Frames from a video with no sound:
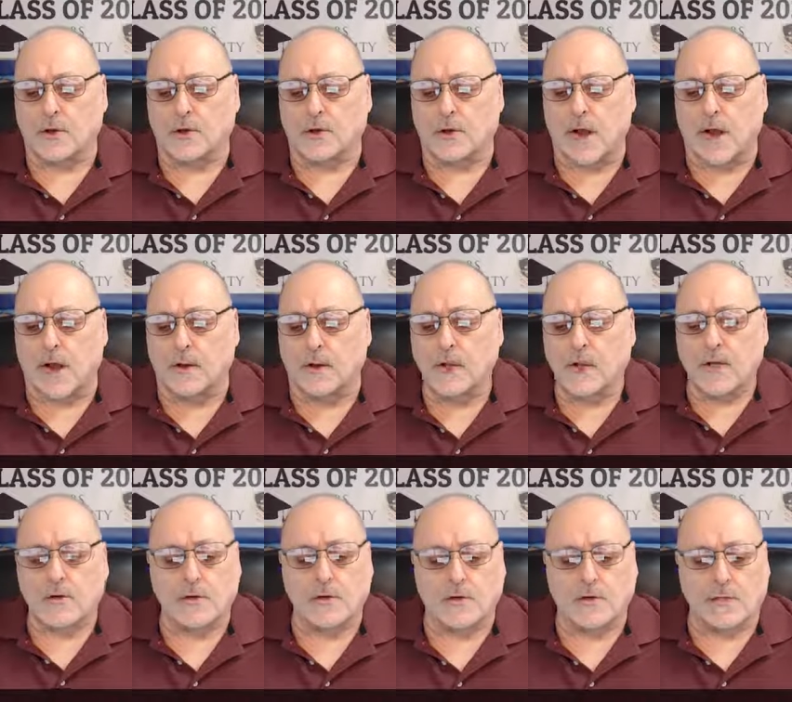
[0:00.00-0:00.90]
ground
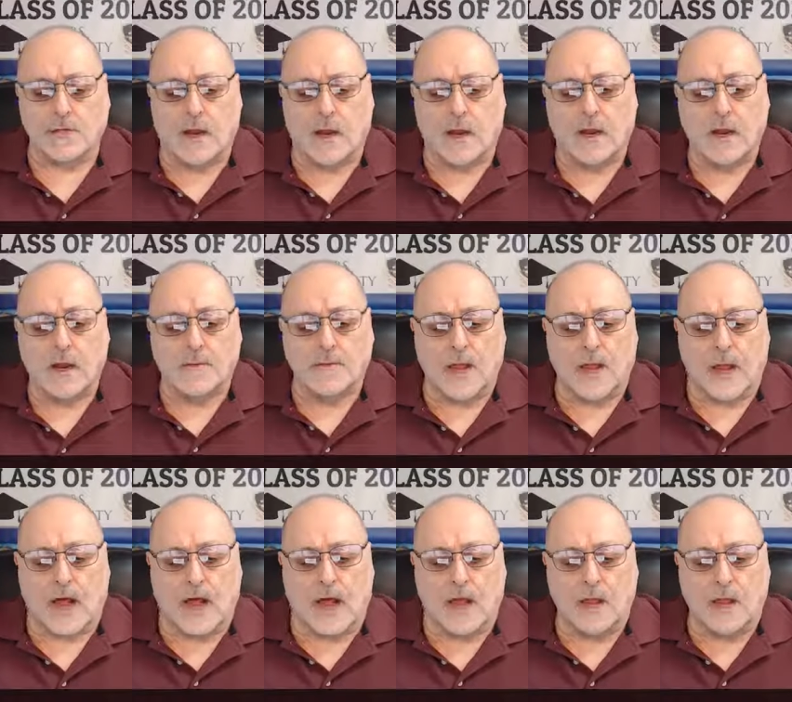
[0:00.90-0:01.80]
to say
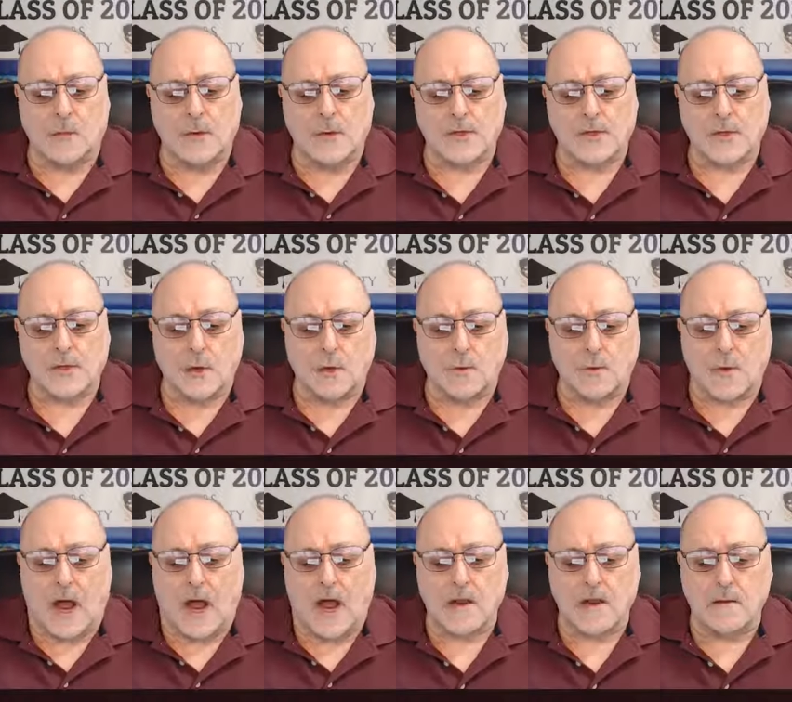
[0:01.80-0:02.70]
that I was
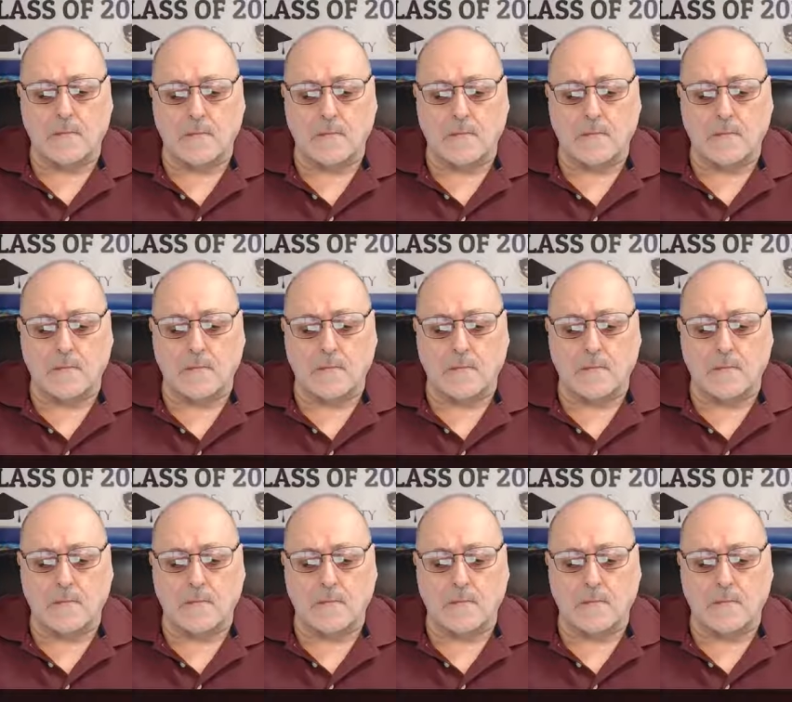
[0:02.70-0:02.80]
right,